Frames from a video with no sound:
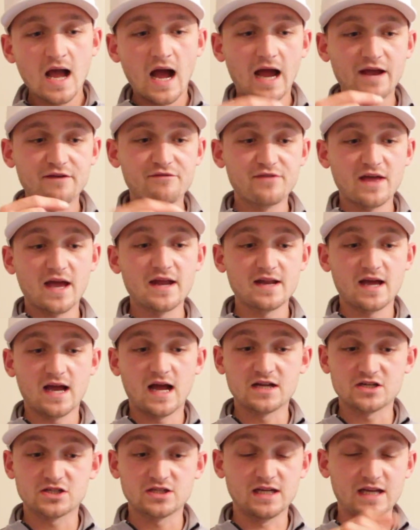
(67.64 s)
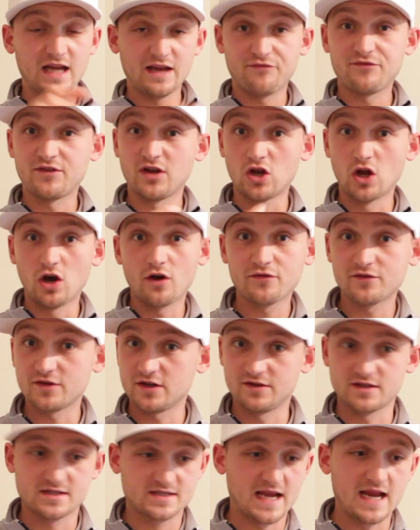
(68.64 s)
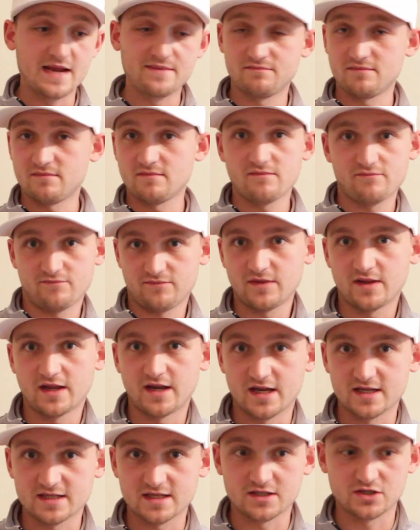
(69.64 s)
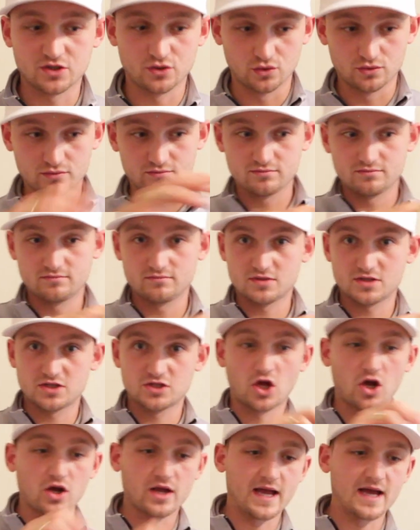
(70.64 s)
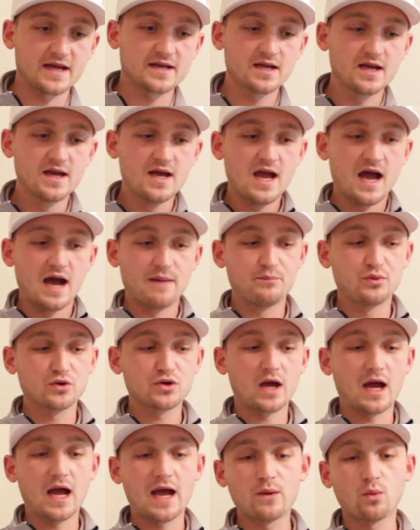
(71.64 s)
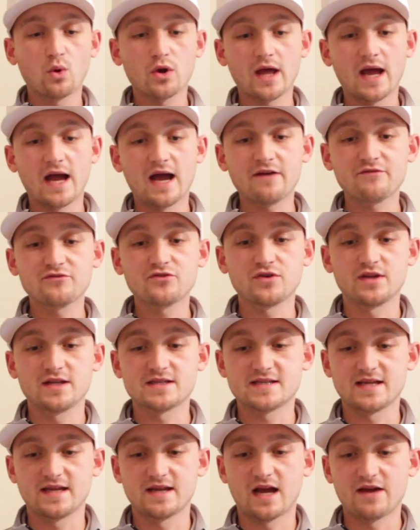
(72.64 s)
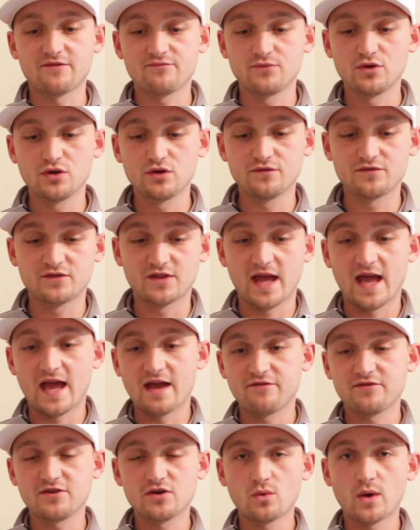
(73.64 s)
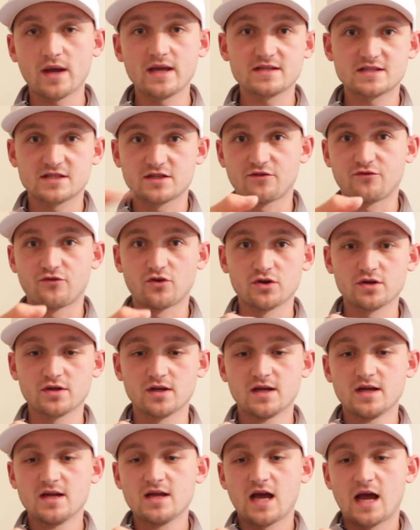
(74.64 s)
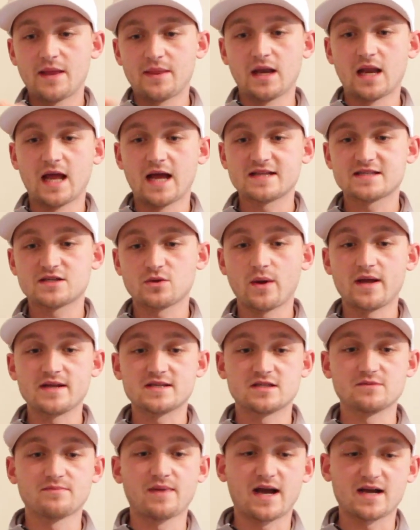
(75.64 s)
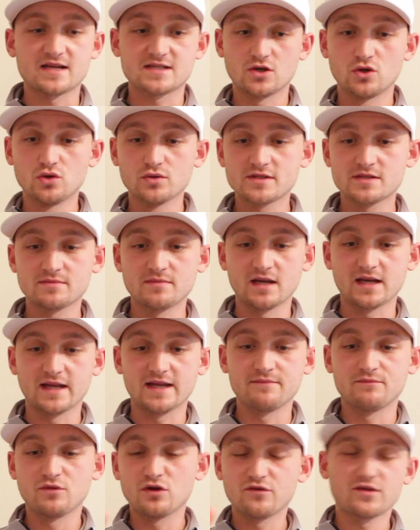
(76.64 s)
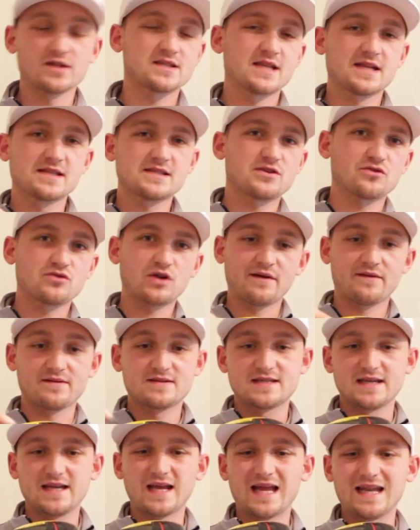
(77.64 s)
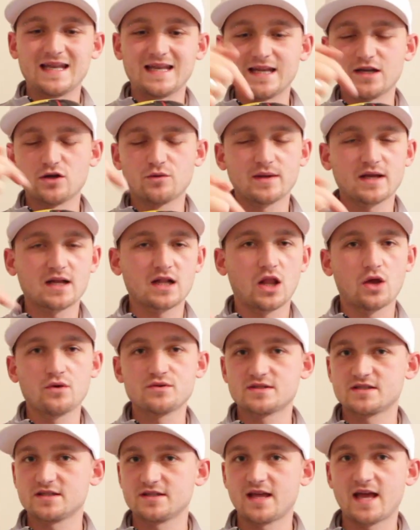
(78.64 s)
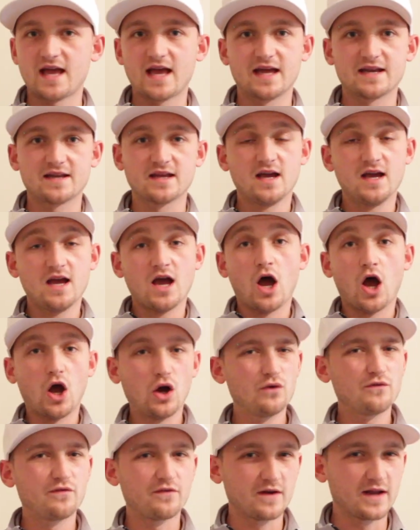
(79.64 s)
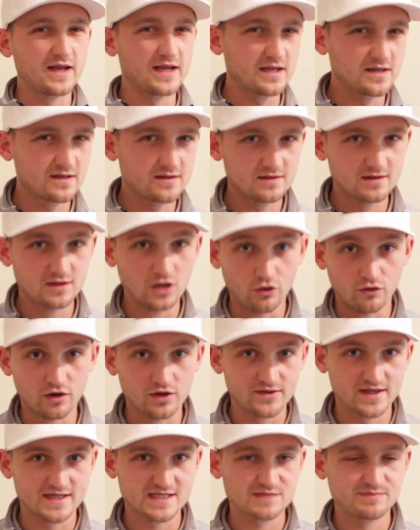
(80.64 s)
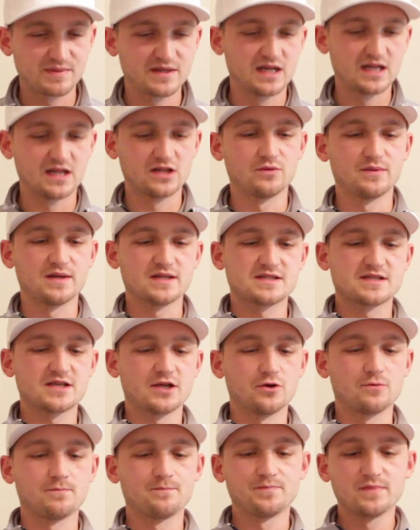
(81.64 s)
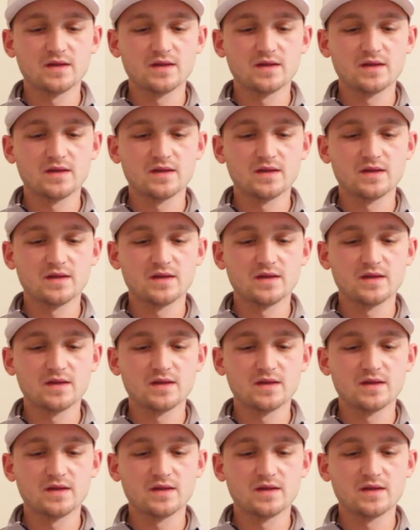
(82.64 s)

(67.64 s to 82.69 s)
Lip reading: I've then actually left the loft at the same than its actual stock head, but what I have done is here I've moved the heavier weight to the front and the lighter weight to the back, so ultimately moving the center of gravity a little bit close to the head, hopefully lowering that spin a little bit too.